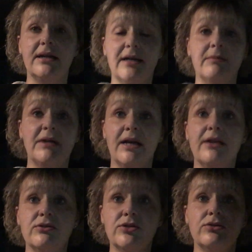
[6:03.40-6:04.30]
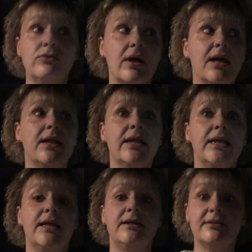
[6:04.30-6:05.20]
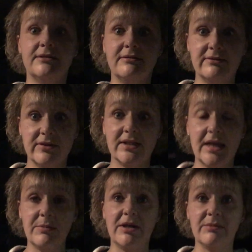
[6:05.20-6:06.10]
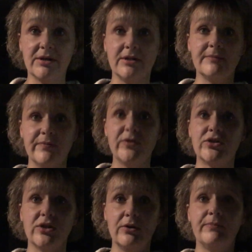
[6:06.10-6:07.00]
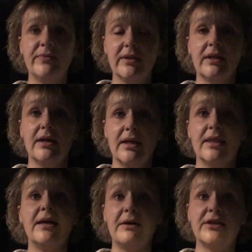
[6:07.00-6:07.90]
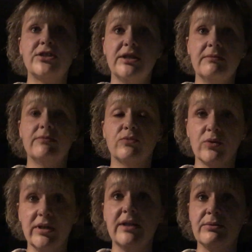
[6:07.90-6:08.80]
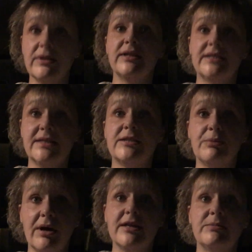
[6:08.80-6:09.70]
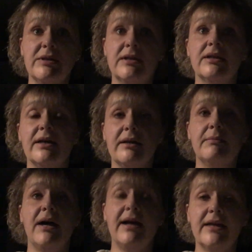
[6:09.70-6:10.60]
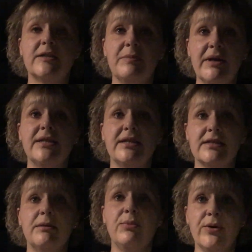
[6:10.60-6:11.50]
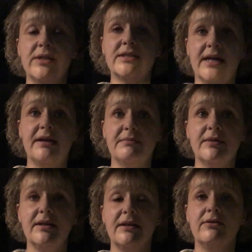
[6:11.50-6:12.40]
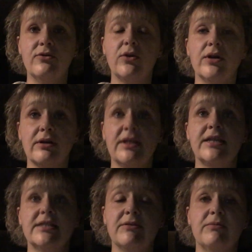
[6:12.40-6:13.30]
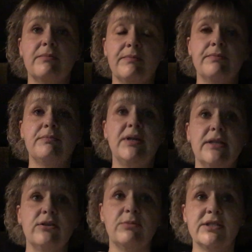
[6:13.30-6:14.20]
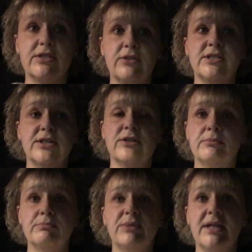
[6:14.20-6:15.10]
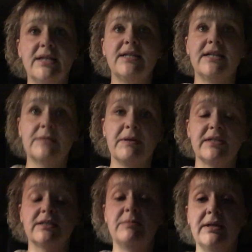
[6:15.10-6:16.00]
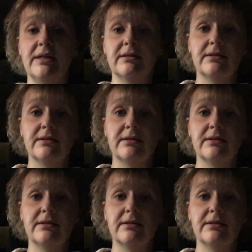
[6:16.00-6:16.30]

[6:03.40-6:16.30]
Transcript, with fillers: Um, and I used to love that peanut butter. So that actually really, really did surprise me. Um, I expected at some point in time for things to be a little bit saltier, but I didn't expect it to be